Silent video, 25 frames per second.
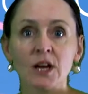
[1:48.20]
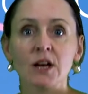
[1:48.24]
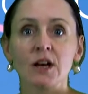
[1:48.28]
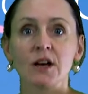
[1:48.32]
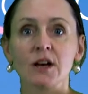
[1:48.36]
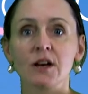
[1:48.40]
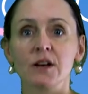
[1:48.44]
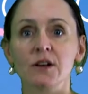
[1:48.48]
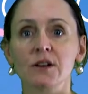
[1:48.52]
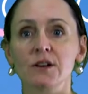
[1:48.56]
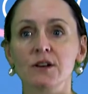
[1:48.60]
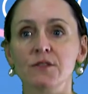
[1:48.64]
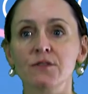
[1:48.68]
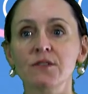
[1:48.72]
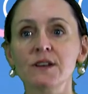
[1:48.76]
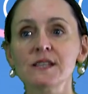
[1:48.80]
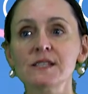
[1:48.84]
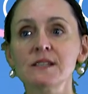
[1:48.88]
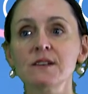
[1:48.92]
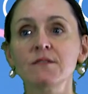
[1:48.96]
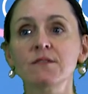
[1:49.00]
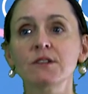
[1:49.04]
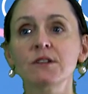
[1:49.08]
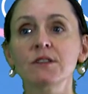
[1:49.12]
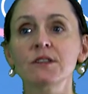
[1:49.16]
a
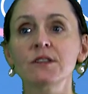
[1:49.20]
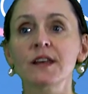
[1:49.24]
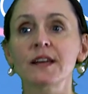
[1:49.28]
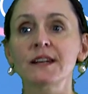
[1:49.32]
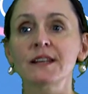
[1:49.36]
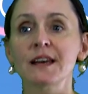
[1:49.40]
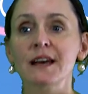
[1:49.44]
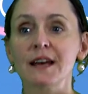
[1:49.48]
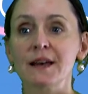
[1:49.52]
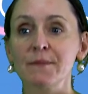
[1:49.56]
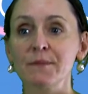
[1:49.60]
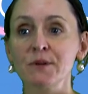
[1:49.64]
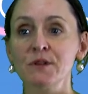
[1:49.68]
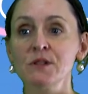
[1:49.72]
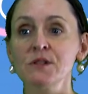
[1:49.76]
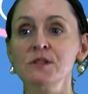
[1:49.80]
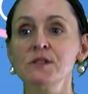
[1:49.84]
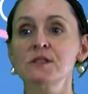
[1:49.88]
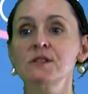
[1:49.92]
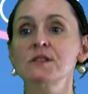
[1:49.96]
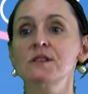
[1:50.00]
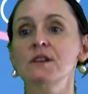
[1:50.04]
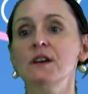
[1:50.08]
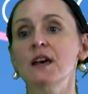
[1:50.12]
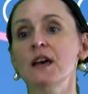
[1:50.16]
festival that
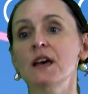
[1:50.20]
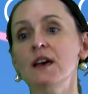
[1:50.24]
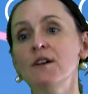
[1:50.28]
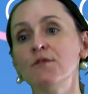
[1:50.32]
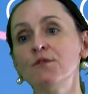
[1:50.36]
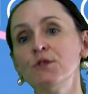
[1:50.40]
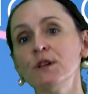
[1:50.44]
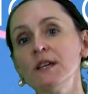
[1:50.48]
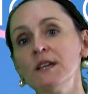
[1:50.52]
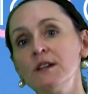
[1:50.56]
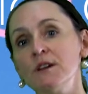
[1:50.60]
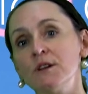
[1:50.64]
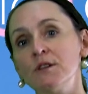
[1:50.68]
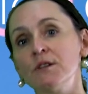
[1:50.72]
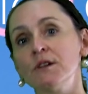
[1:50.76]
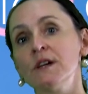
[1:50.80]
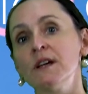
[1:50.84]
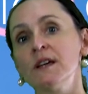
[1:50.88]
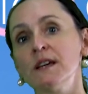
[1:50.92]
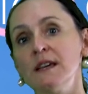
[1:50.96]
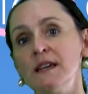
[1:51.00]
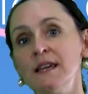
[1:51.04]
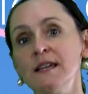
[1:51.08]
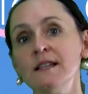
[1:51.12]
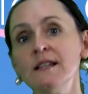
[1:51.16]
happens every year
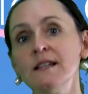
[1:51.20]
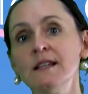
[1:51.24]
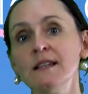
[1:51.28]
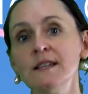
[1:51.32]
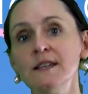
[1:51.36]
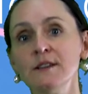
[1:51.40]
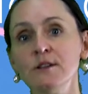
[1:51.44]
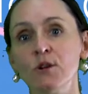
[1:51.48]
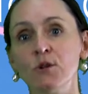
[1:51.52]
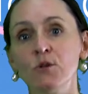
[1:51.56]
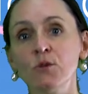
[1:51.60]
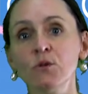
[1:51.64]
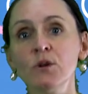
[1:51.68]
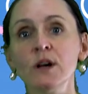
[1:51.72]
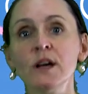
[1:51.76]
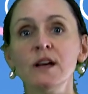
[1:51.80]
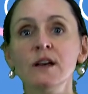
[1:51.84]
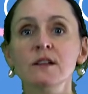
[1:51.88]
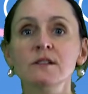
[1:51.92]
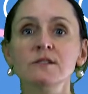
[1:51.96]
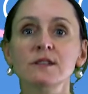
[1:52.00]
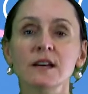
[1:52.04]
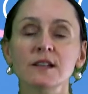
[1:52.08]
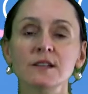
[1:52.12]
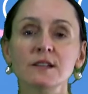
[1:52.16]
in Lyon,
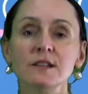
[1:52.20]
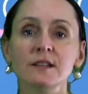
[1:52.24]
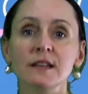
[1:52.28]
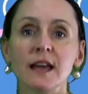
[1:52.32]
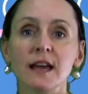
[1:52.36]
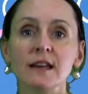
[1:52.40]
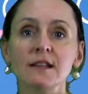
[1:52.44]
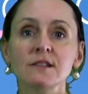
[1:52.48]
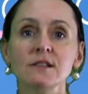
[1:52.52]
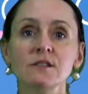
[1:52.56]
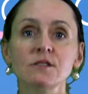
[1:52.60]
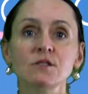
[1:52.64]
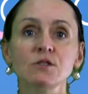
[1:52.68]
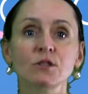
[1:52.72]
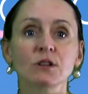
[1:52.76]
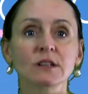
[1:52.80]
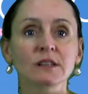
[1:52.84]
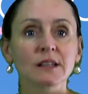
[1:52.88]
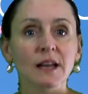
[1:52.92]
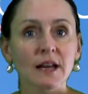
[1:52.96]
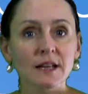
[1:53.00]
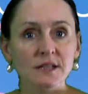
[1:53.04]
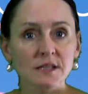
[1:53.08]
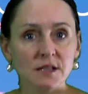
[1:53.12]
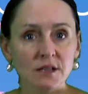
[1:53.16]
dedicated to
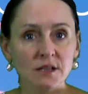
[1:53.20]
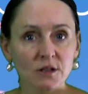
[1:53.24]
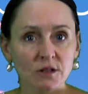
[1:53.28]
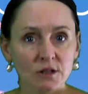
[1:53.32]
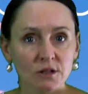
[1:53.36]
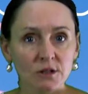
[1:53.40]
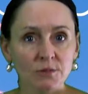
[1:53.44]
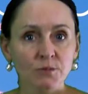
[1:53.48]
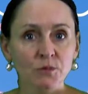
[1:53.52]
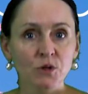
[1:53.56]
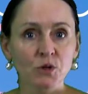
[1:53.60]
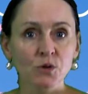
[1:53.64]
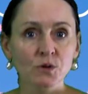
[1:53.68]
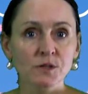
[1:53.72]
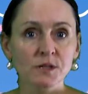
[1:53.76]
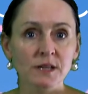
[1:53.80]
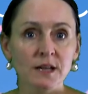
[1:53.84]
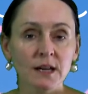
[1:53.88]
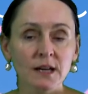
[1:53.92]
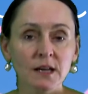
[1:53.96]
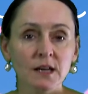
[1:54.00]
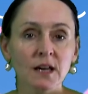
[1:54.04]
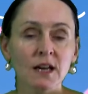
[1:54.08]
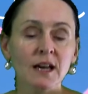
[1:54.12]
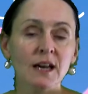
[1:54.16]
classical
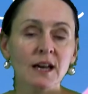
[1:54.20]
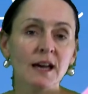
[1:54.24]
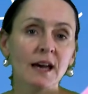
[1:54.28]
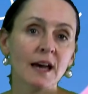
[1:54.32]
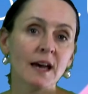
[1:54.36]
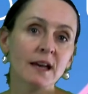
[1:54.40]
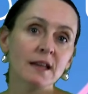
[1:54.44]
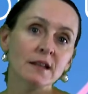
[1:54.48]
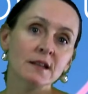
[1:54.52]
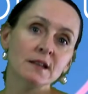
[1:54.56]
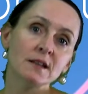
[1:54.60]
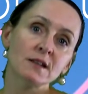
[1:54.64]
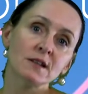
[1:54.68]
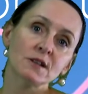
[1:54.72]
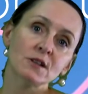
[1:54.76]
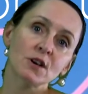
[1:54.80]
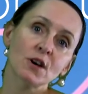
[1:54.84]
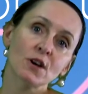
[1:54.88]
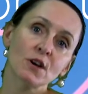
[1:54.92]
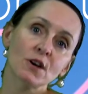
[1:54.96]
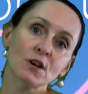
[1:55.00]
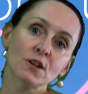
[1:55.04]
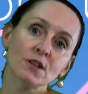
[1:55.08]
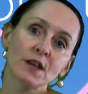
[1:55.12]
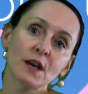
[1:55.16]
music, and
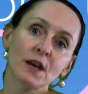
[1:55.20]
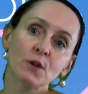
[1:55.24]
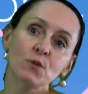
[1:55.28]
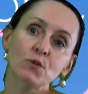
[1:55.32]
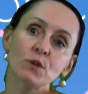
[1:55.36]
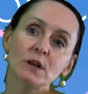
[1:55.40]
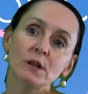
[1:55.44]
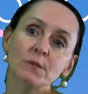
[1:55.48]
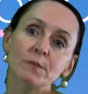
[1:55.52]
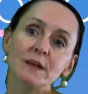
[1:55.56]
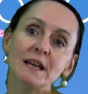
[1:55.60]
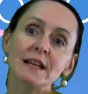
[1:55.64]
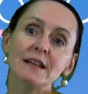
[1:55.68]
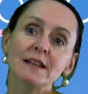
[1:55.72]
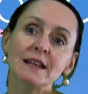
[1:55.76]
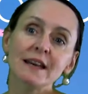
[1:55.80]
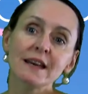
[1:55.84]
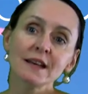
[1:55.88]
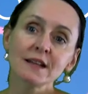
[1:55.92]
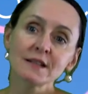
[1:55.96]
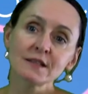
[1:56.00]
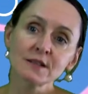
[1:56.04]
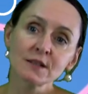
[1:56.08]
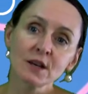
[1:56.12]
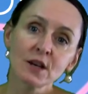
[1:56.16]
that will be
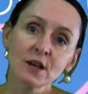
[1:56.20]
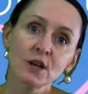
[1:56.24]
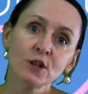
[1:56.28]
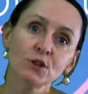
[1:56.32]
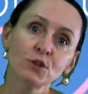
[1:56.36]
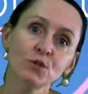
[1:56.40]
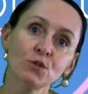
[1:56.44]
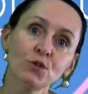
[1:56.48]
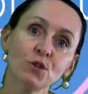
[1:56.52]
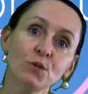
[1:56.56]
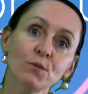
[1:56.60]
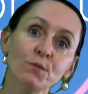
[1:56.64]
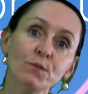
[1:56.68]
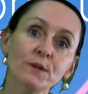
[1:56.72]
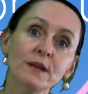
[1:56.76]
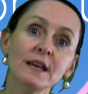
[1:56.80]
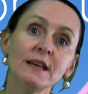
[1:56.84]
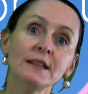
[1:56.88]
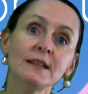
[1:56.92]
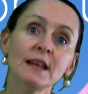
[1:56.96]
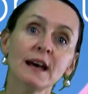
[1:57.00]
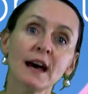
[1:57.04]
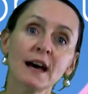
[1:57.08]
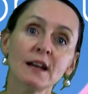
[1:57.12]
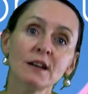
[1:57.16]
linked to the
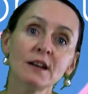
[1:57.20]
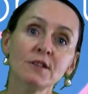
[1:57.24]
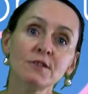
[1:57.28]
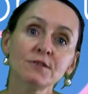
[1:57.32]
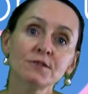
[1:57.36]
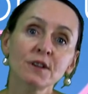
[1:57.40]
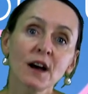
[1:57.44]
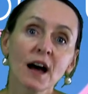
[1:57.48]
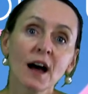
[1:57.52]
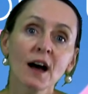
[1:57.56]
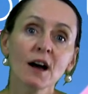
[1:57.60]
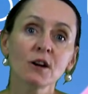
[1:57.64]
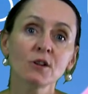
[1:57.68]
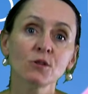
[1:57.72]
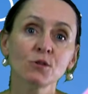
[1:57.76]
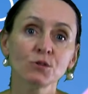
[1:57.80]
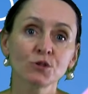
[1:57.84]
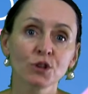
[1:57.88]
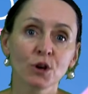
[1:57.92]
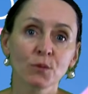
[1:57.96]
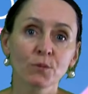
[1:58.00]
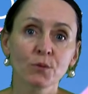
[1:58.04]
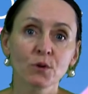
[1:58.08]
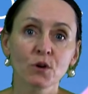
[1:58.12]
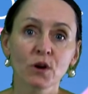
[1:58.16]
Biennale of Art
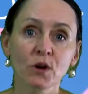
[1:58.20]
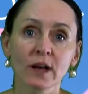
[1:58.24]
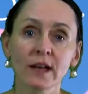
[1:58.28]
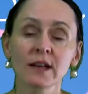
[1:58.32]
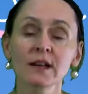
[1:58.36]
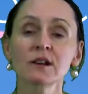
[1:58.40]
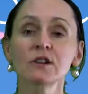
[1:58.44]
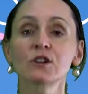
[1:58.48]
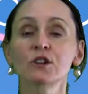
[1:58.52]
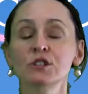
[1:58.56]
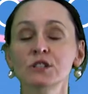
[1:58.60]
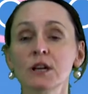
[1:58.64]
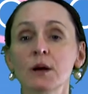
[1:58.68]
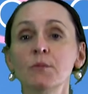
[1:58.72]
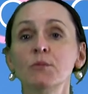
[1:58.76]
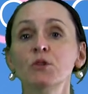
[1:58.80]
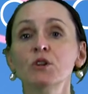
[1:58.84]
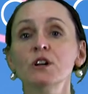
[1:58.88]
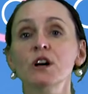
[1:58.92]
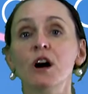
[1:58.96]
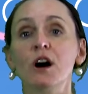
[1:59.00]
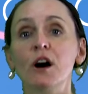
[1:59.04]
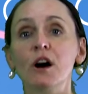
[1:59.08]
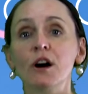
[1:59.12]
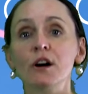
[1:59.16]
Contemporain, Contemporary
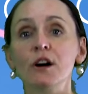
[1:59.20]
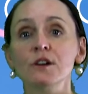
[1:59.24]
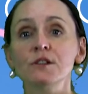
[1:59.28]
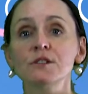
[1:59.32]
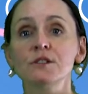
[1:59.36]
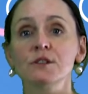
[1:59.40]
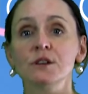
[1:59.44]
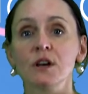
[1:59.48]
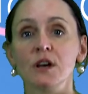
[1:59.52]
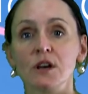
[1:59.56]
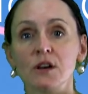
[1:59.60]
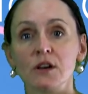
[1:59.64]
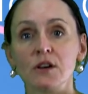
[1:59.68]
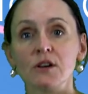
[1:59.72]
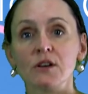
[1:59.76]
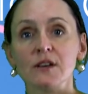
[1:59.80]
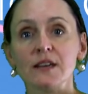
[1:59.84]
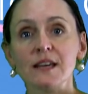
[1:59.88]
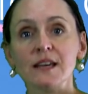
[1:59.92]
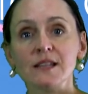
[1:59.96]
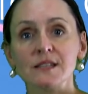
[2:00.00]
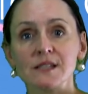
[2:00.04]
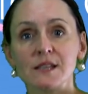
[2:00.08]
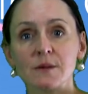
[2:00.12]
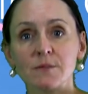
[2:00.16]
Art
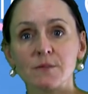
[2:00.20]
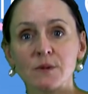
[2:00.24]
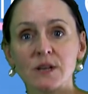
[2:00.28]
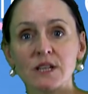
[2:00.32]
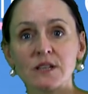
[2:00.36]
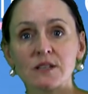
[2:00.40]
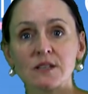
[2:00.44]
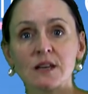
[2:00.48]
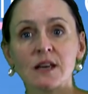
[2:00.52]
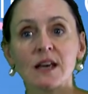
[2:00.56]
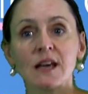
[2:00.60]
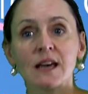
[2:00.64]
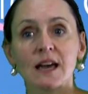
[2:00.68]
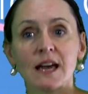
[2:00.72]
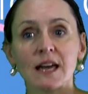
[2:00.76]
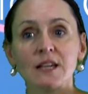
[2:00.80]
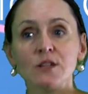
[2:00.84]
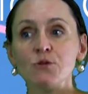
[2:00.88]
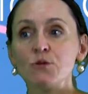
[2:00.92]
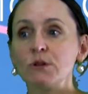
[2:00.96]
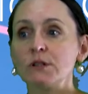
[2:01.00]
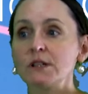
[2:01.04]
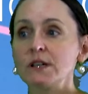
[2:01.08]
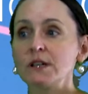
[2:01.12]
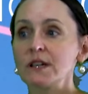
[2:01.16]
exhibit, and you
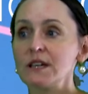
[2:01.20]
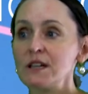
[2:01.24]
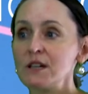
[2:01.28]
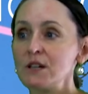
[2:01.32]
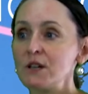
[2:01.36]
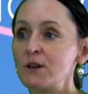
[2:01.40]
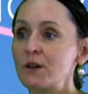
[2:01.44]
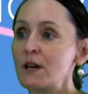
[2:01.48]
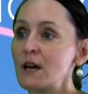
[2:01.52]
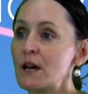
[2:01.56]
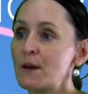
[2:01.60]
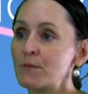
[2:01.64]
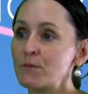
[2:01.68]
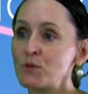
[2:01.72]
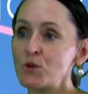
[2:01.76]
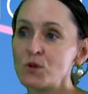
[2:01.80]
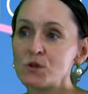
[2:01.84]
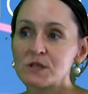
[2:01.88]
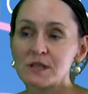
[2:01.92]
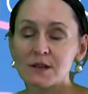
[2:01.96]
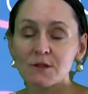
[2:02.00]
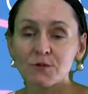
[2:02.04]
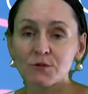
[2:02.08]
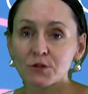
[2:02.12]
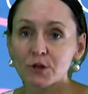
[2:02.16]
will hear
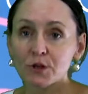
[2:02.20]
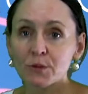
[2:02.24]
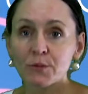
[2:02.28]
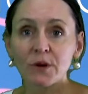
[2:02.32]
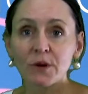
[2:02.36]
music from